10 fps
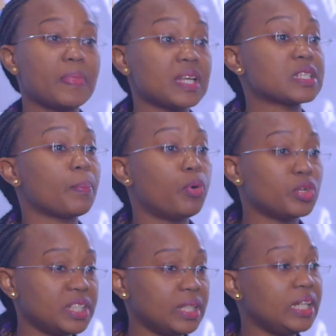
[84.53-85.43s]
that's
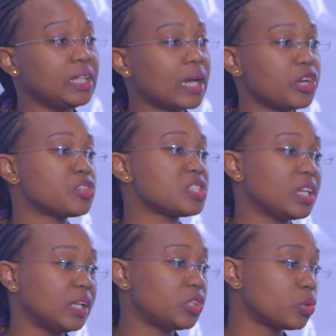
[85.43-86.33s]
supporting in-country
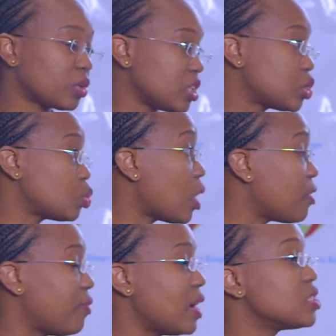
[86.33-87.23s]
signatories to
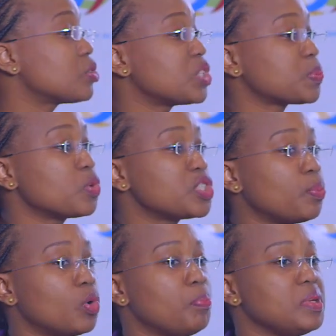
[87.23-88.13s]
advance
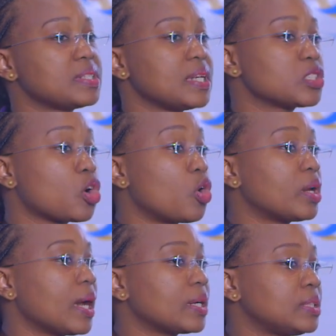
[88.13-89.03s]
responsible business
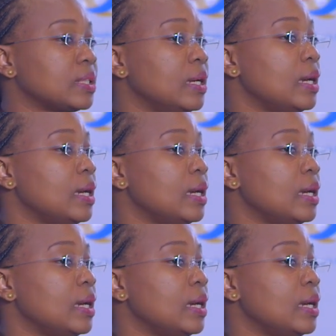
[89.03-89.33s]
conduct.